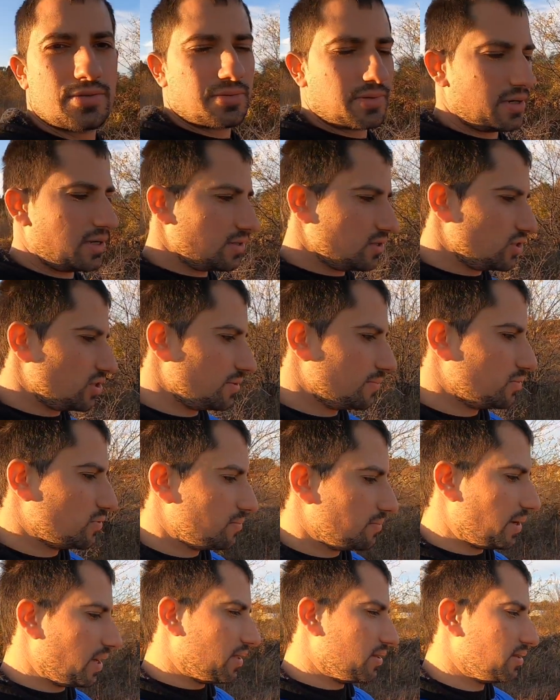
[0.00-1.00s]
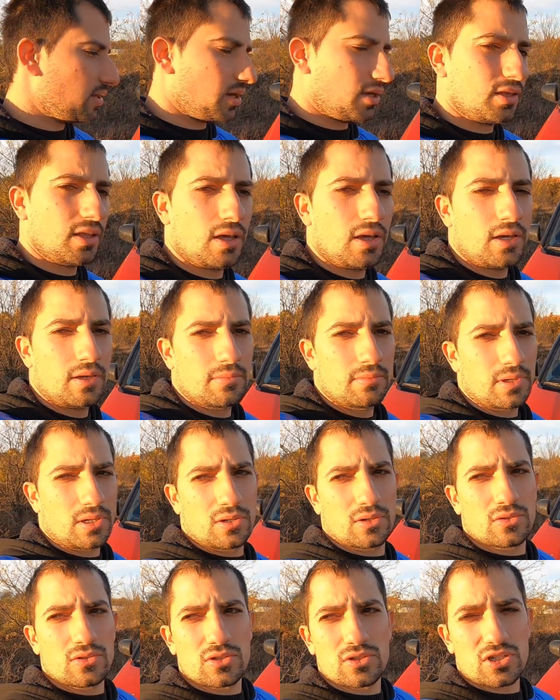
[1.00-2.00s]
It's really cheap to maintain
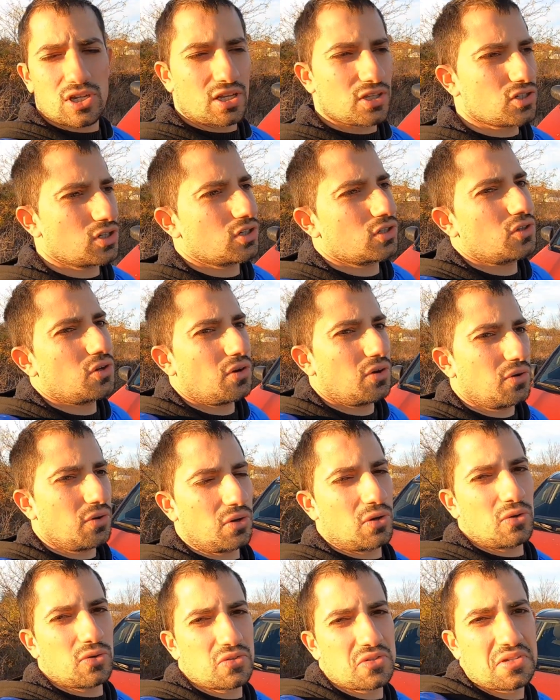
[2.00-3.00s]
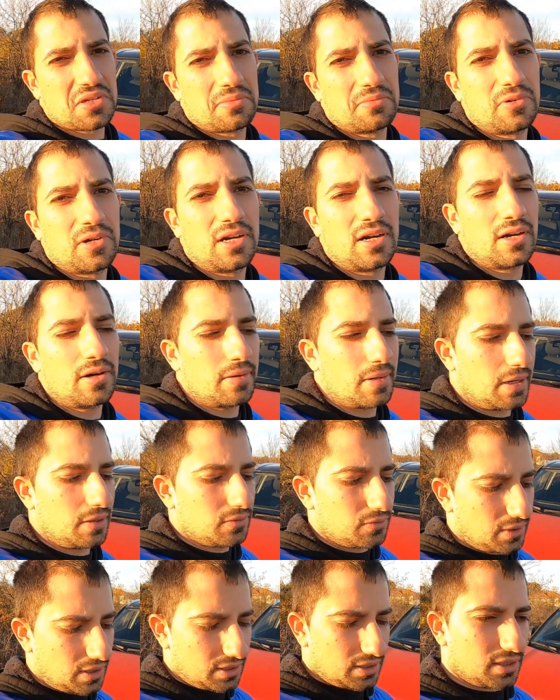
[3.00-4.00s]
because changing the oil costs somewhere
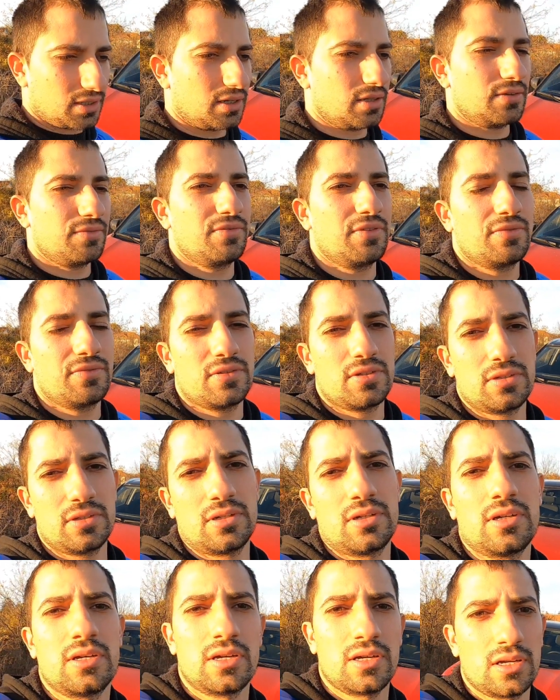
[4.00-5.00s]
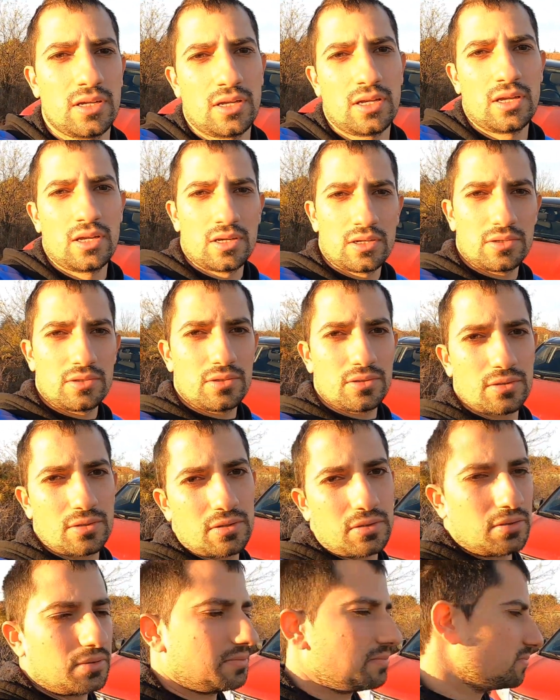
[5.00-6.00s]
around 150
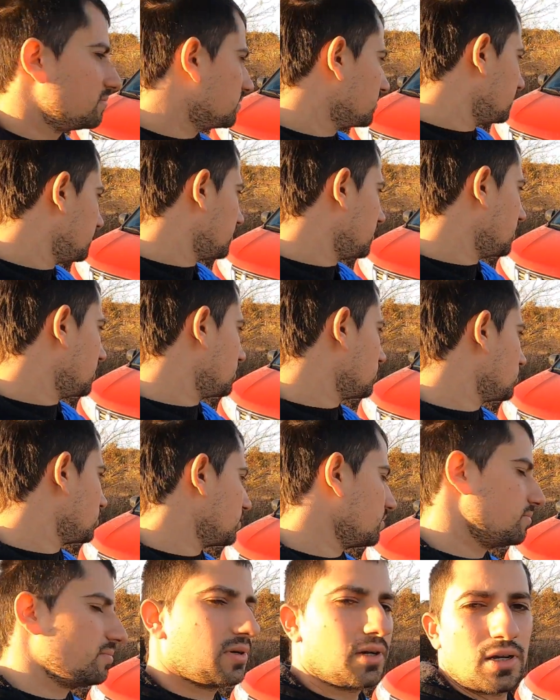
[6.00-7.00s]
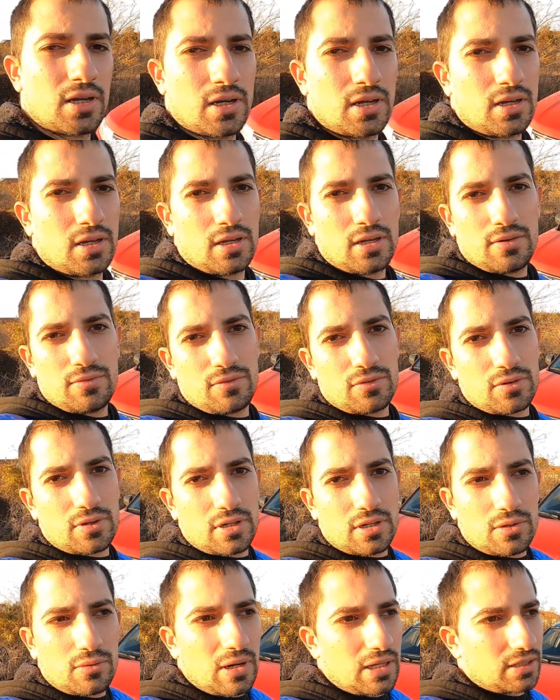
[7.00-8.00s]
euro, really cheap.
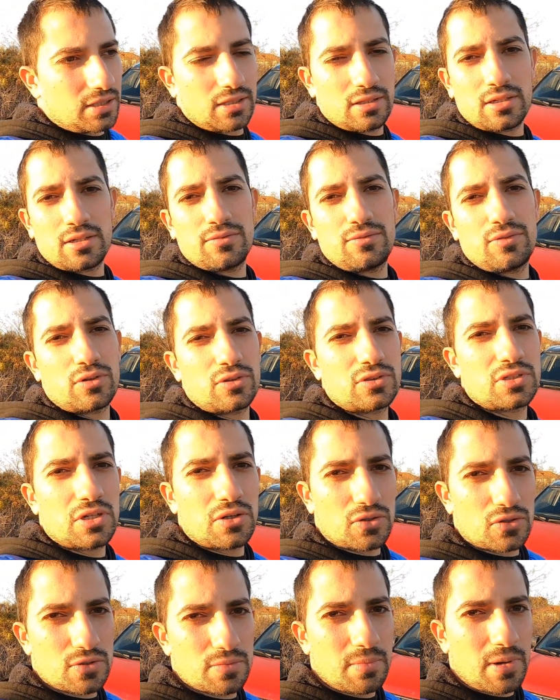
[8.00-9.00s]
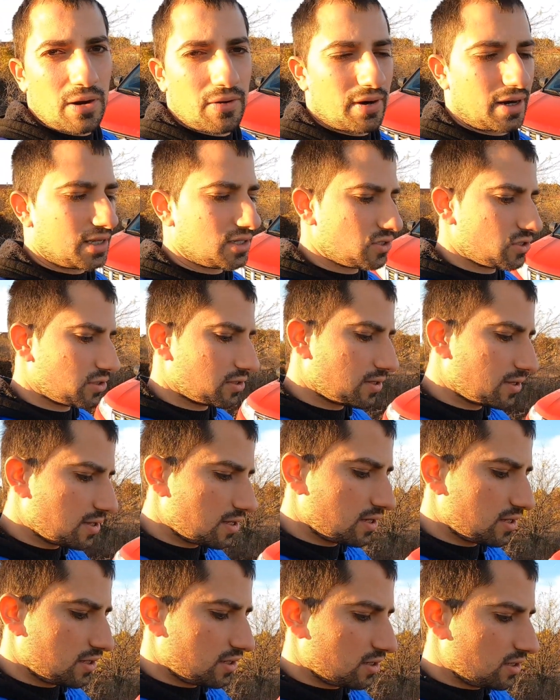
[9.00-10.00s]
For a 140 horsepower engine
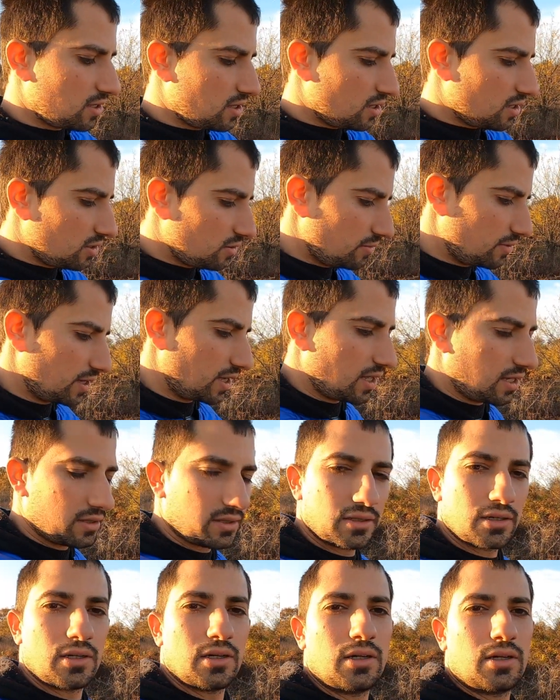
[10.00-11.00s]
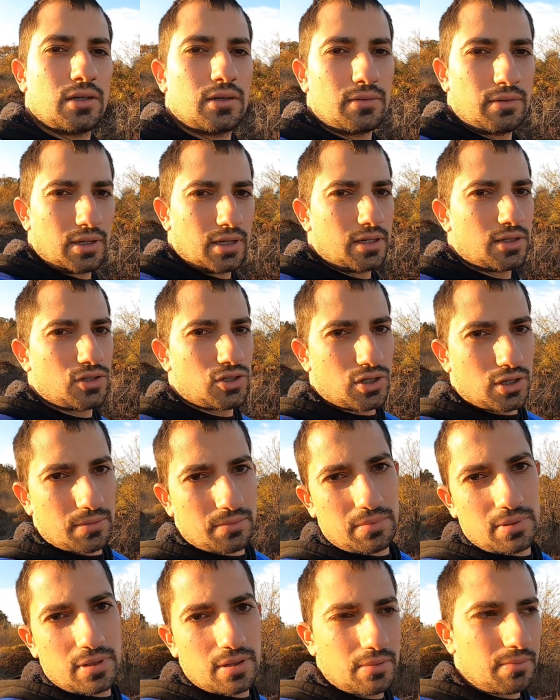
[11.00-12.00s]
we get really
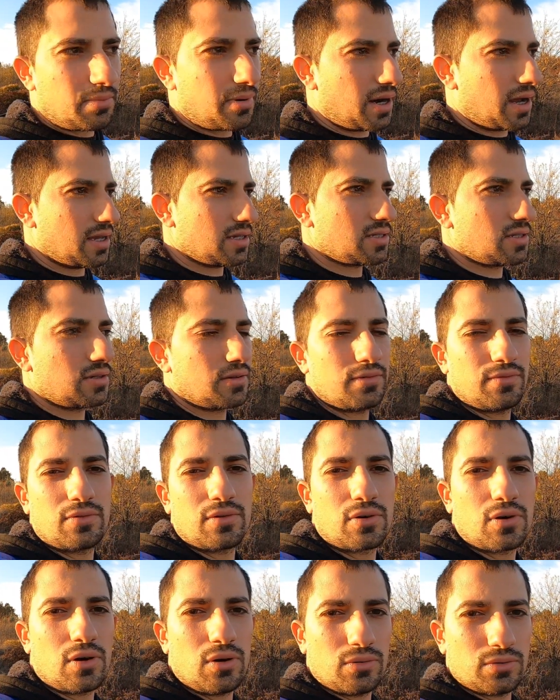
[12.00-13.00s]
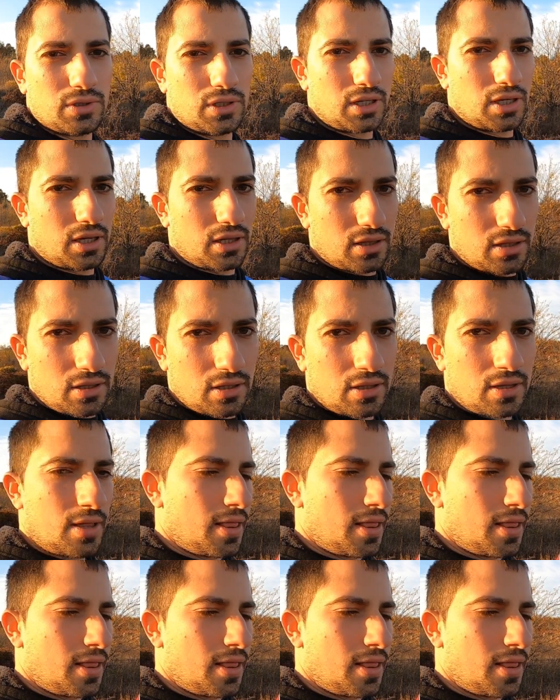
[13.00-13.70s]
cheap price for owning it.